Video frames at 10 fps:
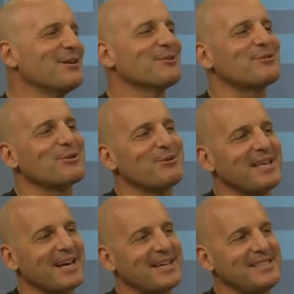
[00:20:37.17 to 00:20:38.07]
So
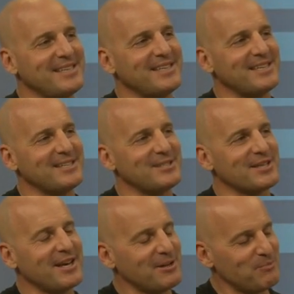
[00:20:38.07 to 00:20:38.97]
the idea is
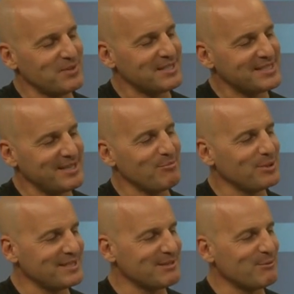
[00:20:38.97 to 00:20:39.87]
the
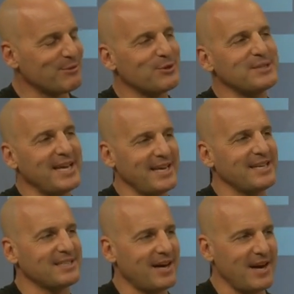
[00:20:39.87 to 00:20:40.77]
symbolism of her
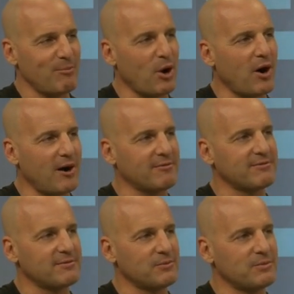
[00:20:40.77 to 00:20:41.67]
taking time off,
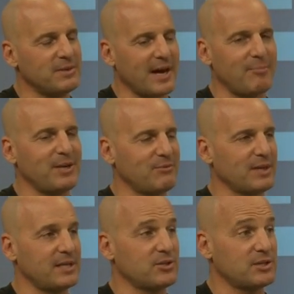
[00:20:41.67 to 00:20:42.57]
not being in a
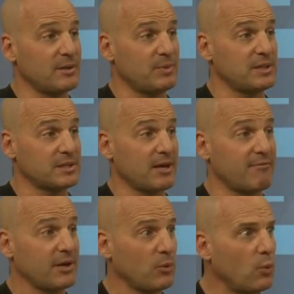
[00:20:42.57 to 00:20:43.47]
relationship, and
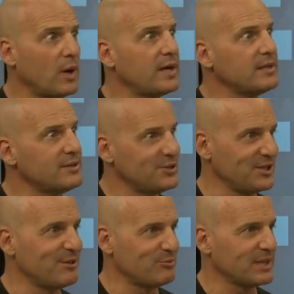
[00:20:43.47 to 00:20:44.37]
discovering what
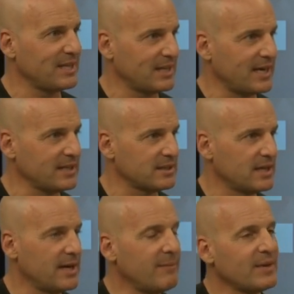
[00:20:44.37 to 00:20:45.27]
she really liked.
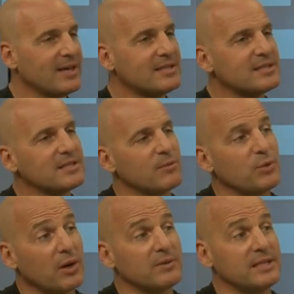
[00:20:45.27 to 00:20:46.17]
This is something
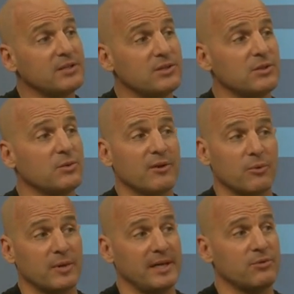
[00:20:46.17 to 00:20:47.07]
we all need to do, whether
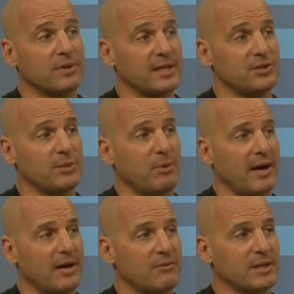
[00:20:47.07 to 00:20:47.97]
we're in relationship or
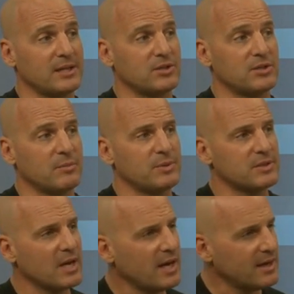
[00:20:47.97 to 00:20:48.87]
out of relationship. Is
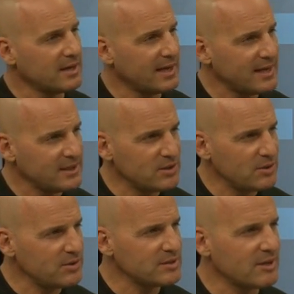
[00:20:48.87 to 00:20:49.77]
getting to know
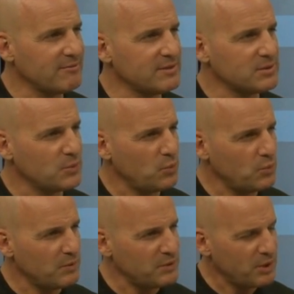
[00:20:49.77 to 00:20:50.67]
yourself is
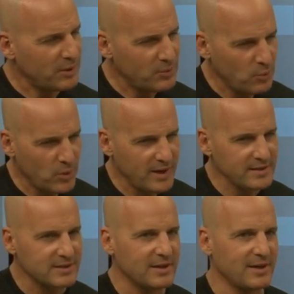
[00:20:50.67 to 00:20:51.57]
knowing what